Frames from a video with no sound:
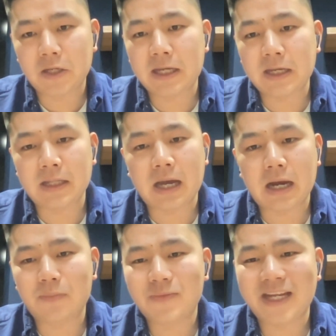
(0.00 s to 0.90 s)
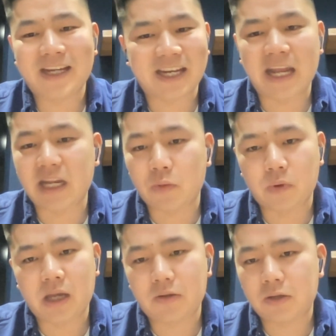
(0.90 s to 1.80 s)
You can take it
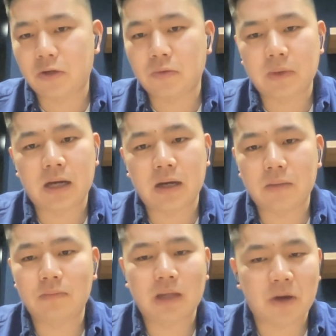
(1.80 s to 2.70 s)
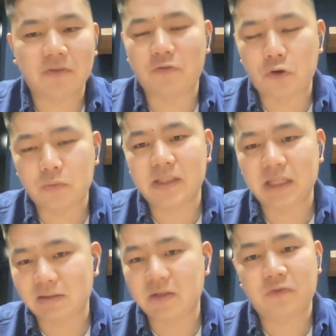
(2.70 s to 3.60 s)
anywhere, you know, among the rooms,
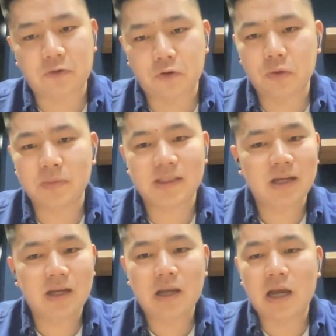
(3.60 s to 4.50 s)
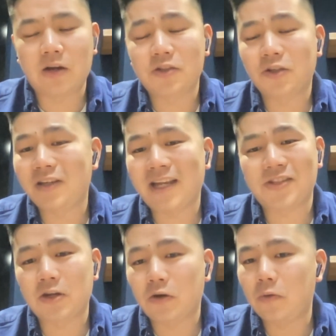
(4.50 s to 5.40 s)
in different rooms. And also you can
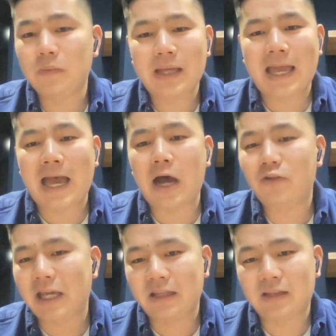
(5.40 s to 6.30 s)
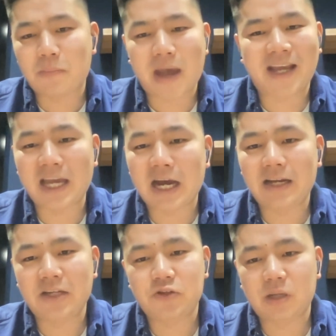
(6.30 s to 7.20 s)
just go out in the
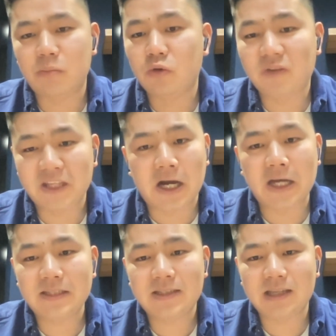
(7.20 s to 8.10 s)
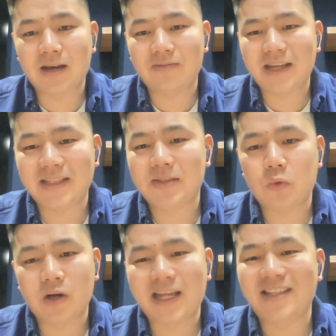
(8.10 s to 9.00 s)
backyard, enjoy movie night. That's
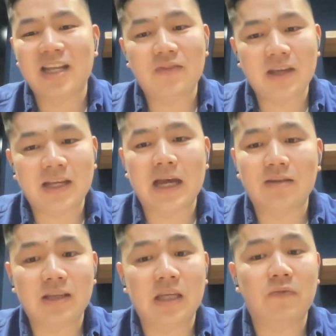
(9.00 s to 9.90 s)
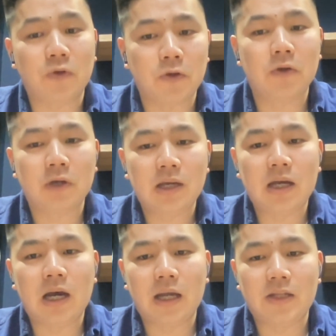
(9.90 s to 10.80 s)
what a TV can give you
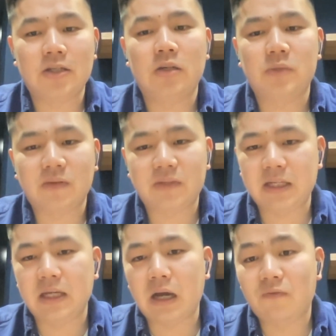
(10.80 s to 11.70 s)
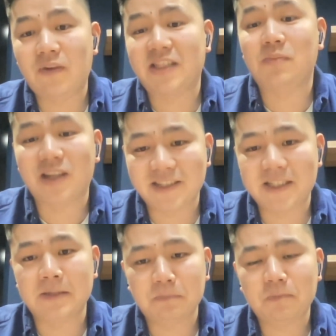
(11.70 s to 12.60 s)
in terms of the
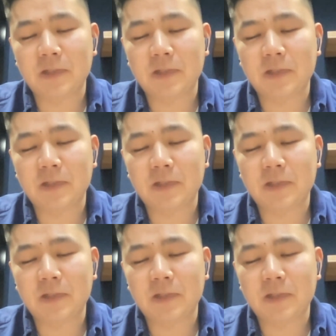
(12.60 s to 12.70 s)
flexibility.